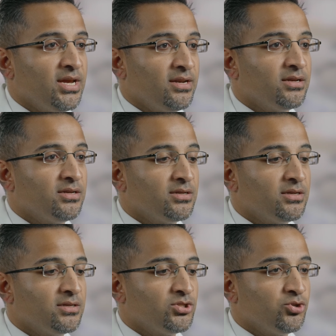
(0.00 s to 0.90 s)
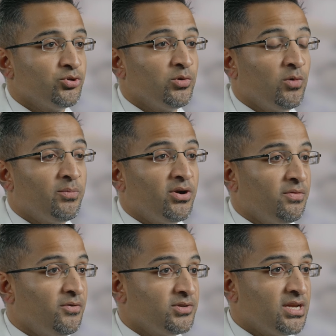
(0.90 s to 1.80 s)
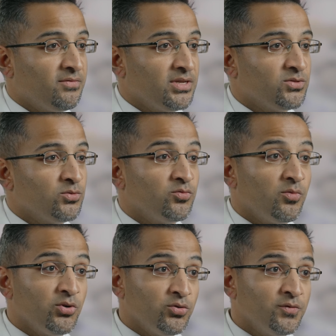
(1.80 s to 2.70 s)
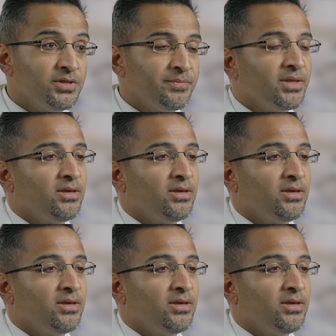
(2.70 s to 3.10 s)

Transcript: get a, a, surgery where part of their esophagus was removed,